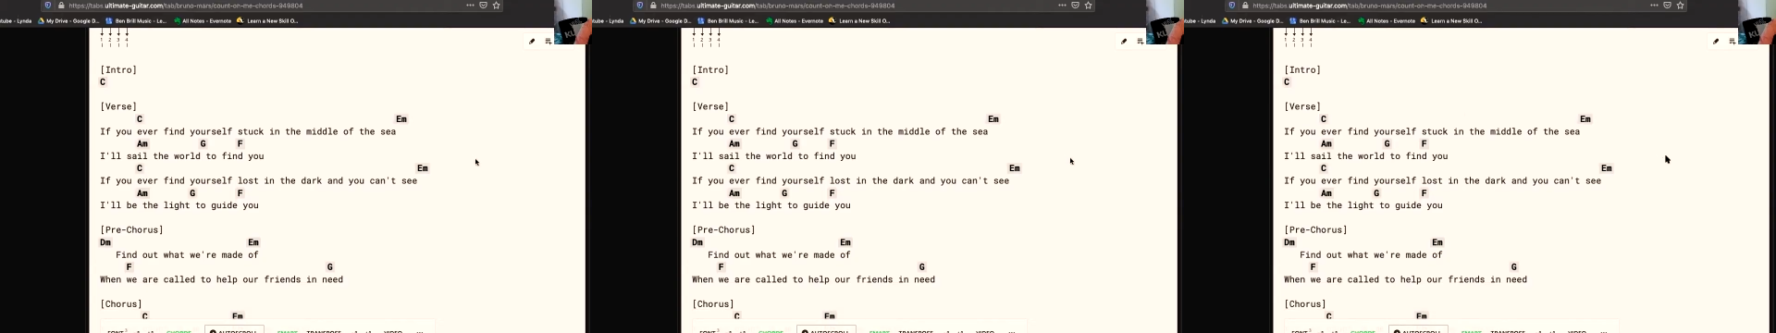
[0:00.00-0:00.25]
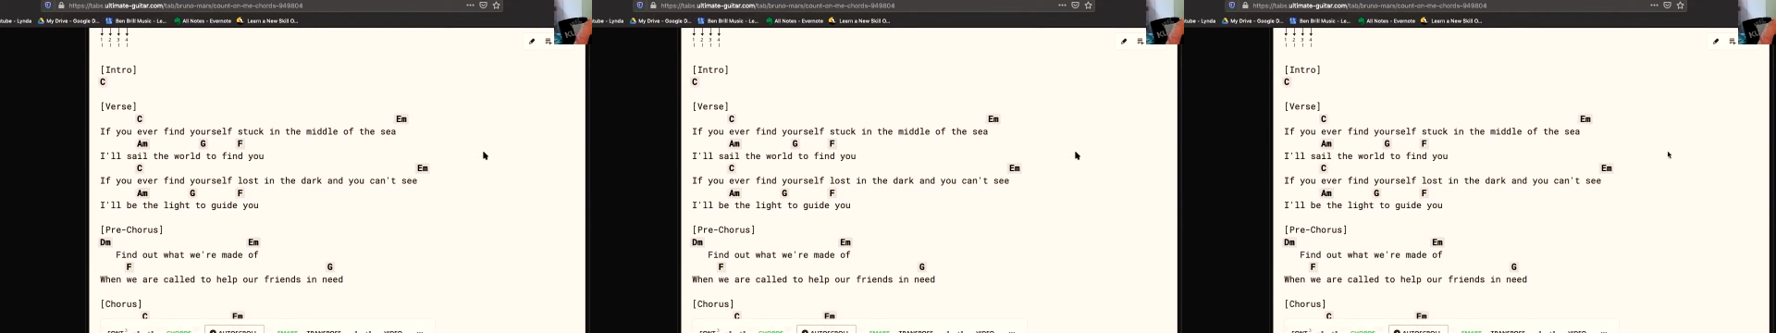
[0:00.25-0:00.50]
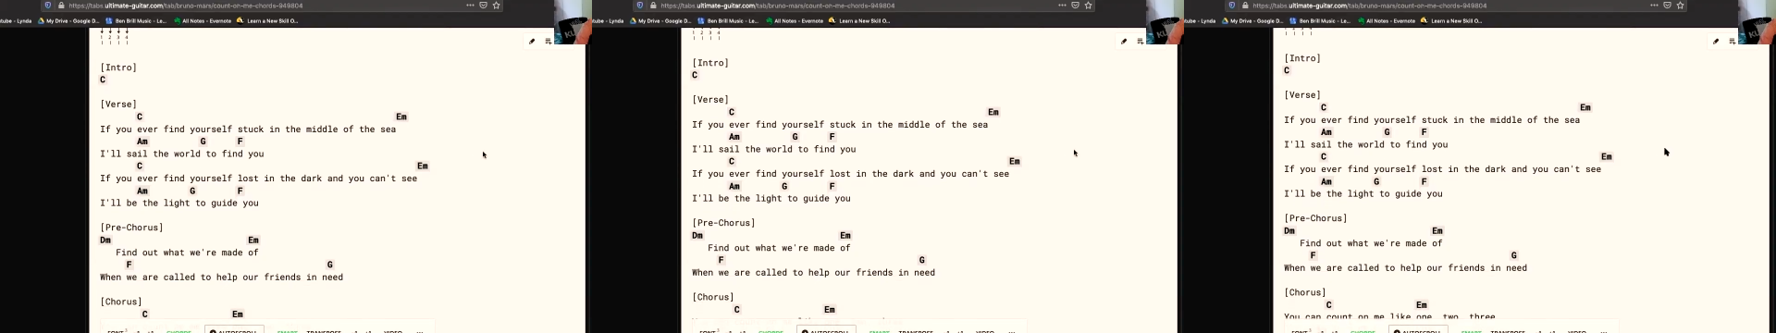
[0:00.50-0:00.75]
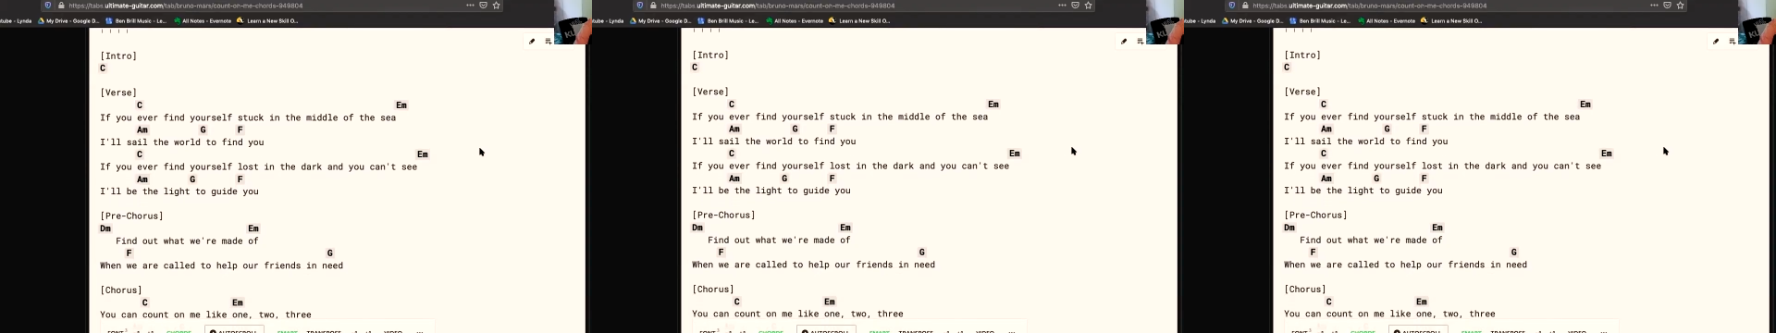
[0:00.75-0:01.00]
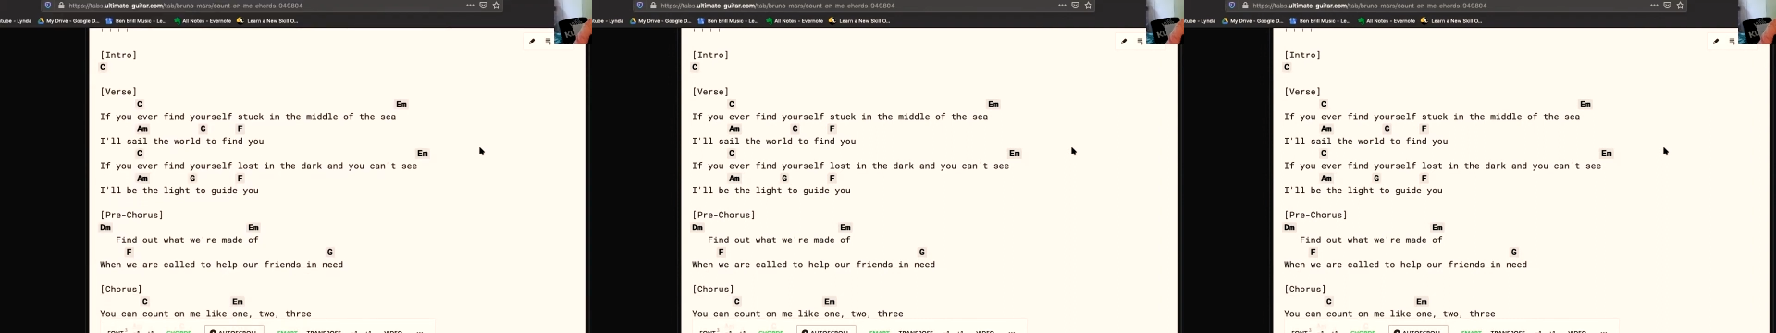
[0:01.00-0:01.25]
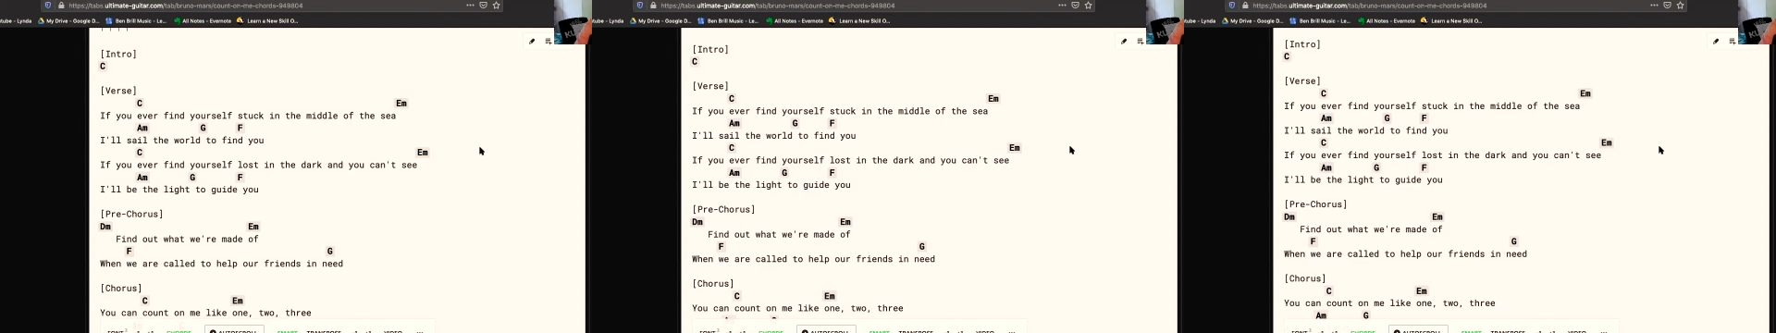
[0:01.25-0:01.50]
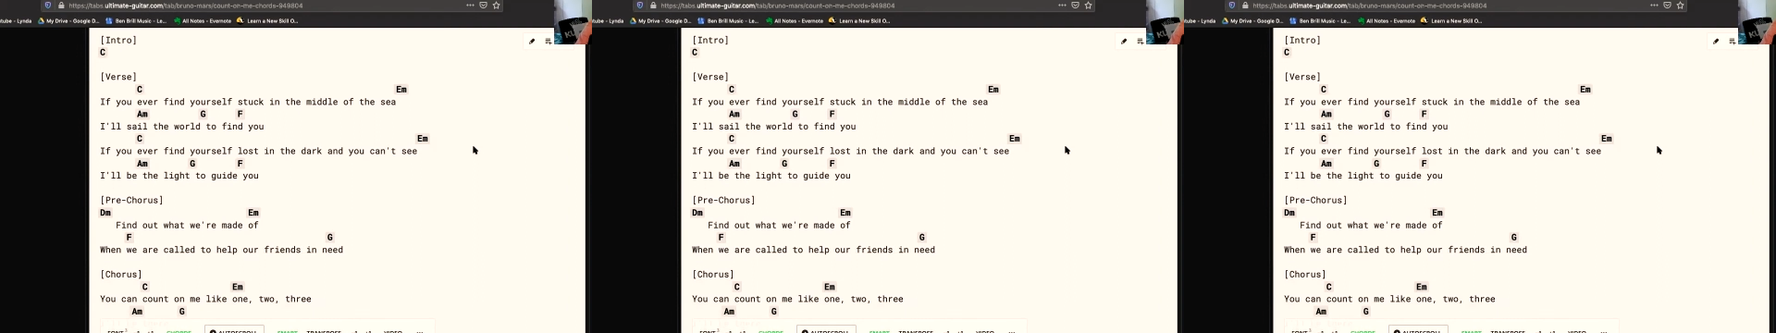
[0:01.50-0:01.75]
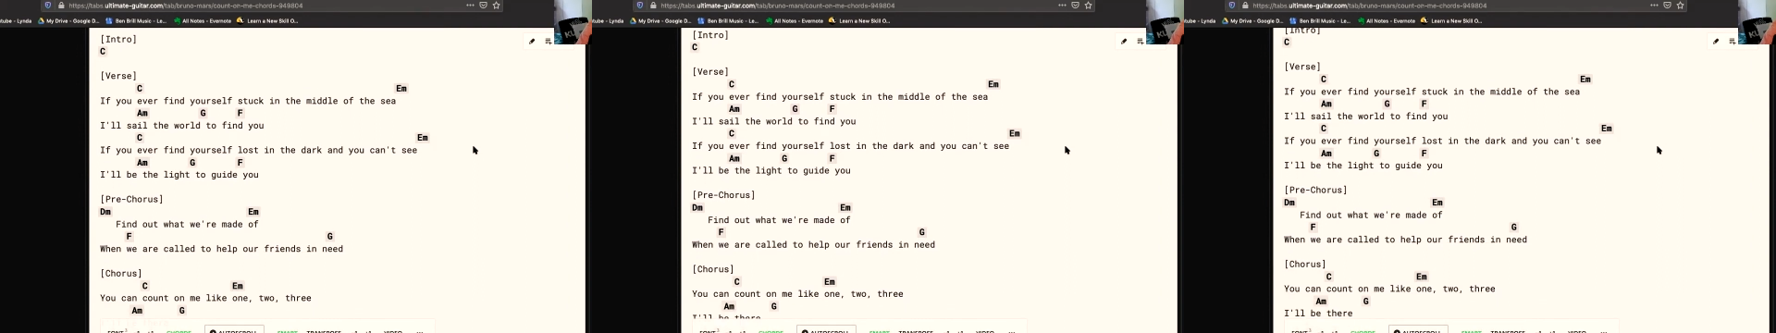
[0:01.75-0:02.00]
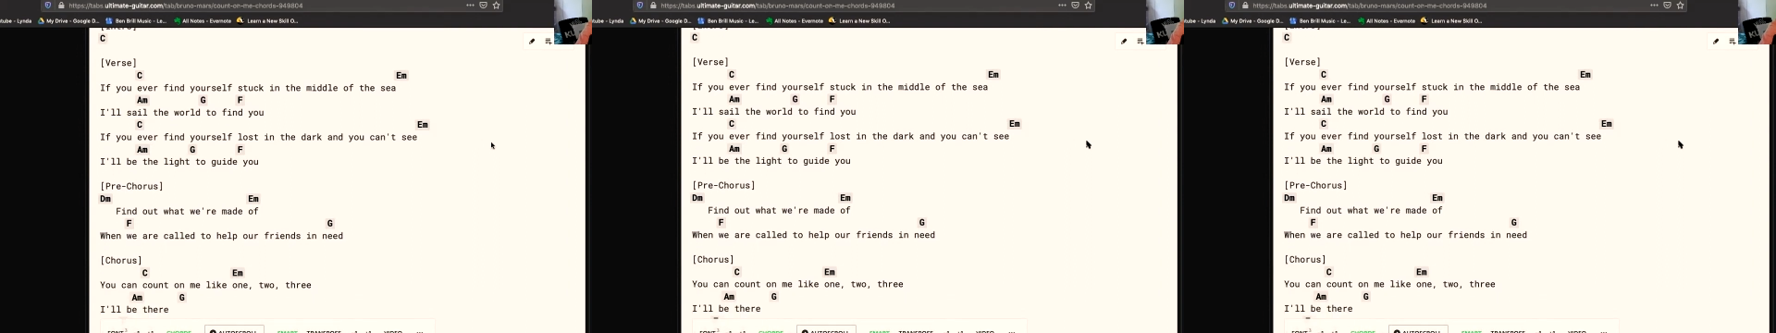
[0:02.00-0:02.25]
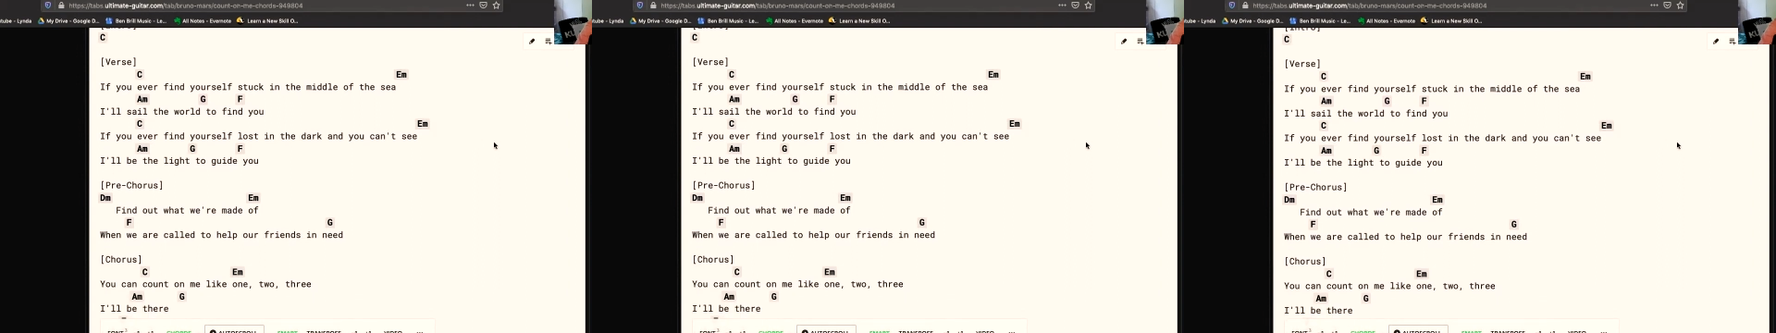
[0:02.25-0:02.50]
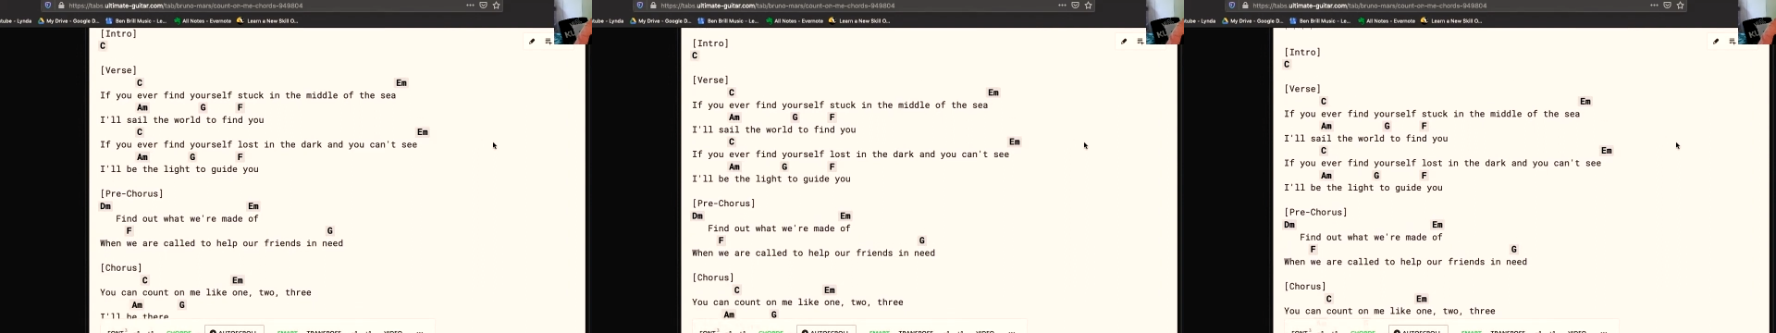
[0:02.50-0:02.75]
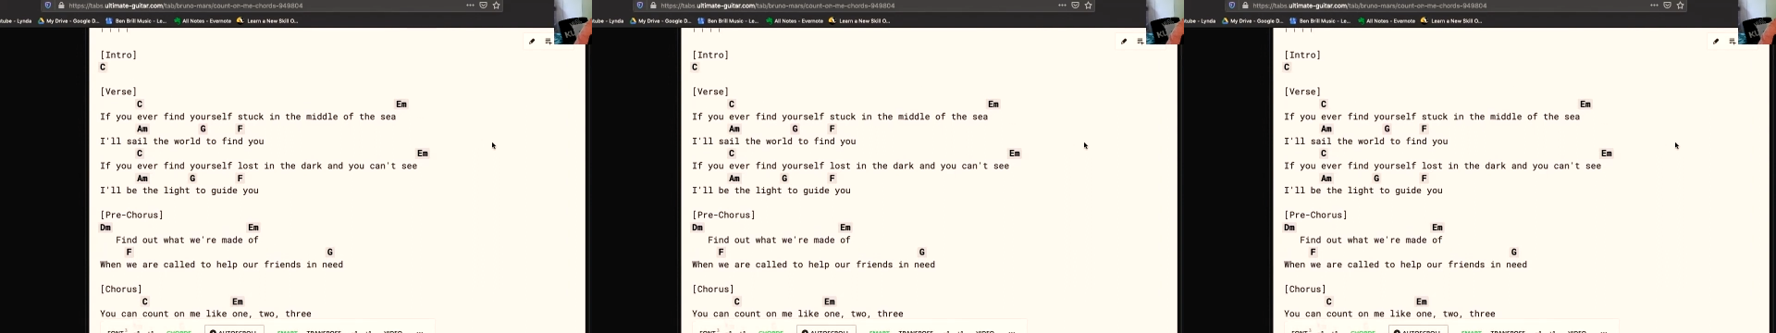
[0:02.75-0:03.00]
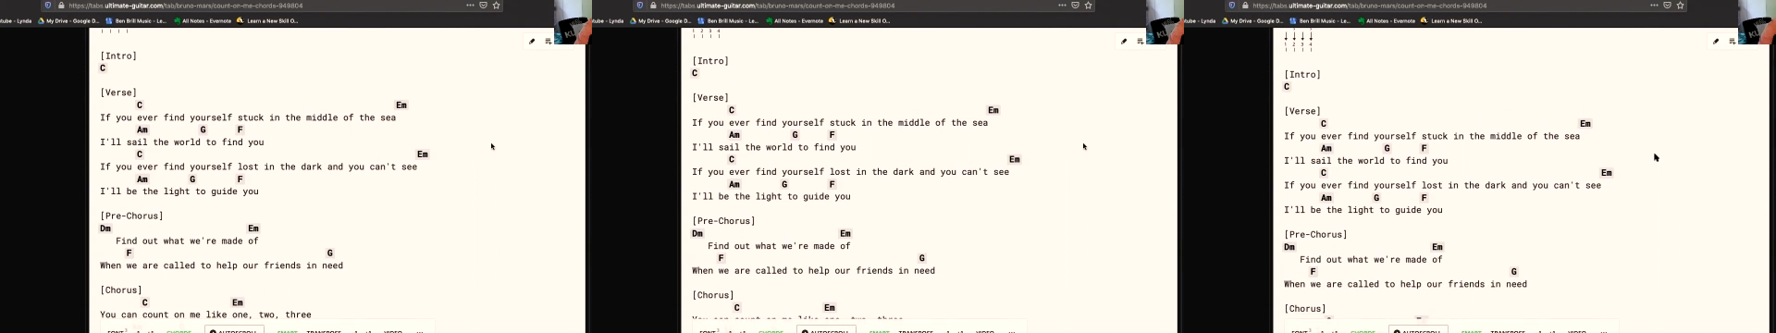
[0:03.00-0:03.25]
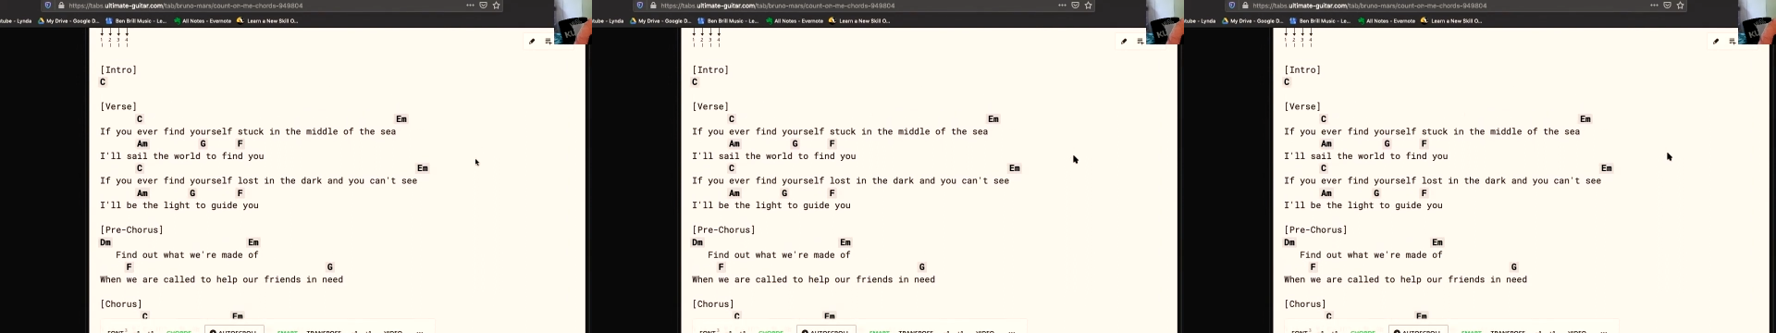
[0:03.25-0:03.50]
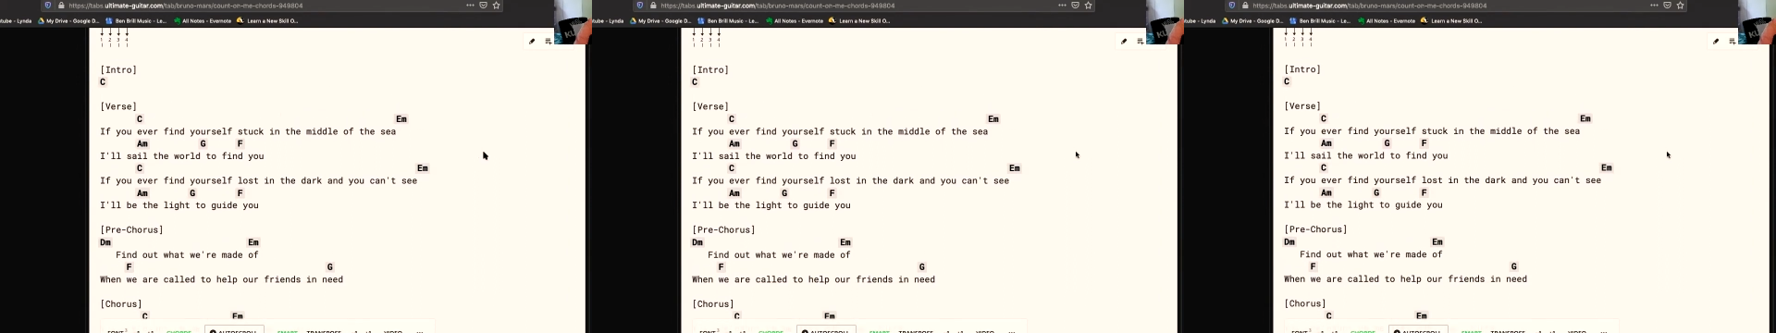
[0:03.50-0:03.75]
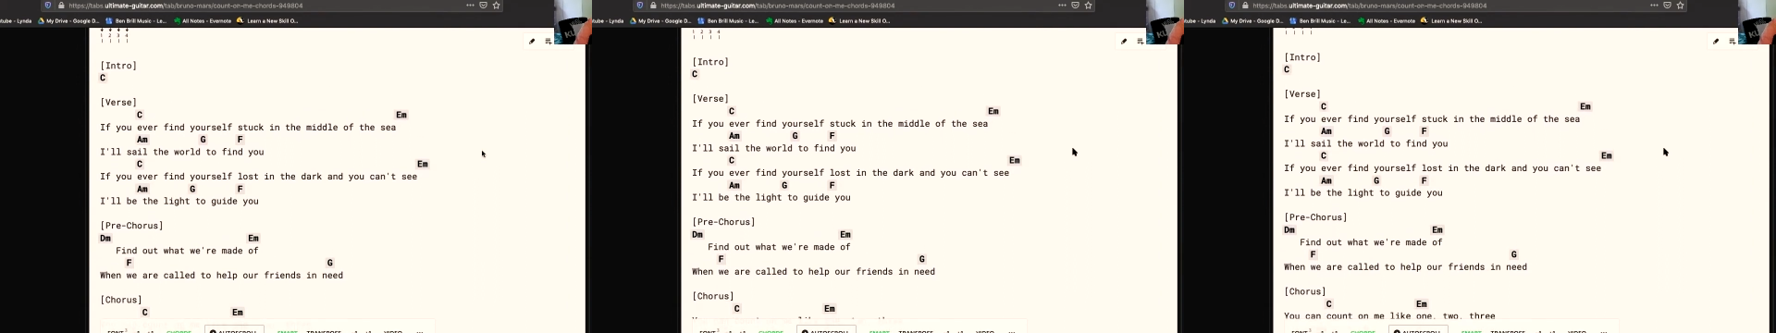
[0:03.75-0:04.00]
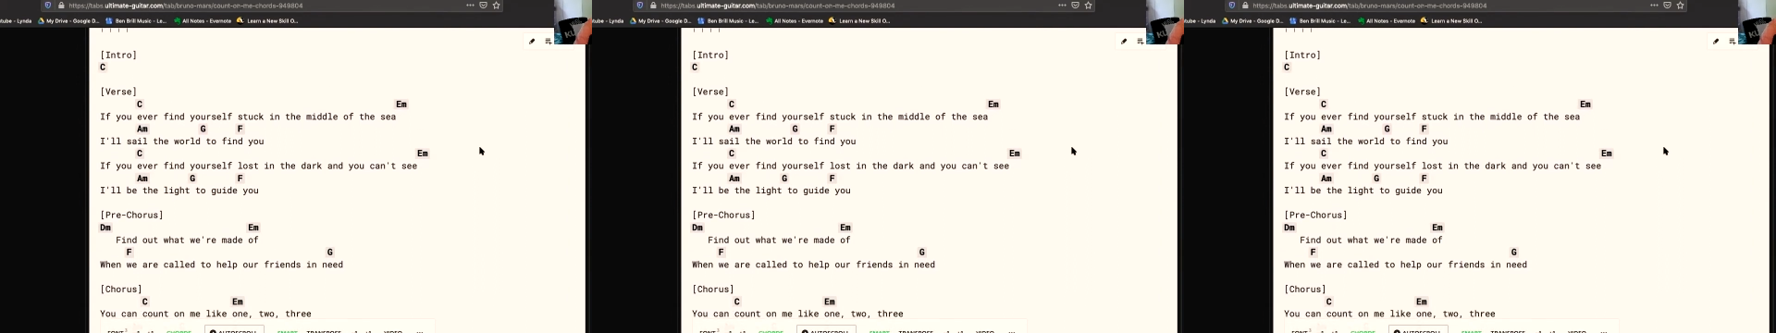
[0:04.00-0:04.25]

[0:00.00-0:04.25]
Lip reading: [unreadable: no face in view]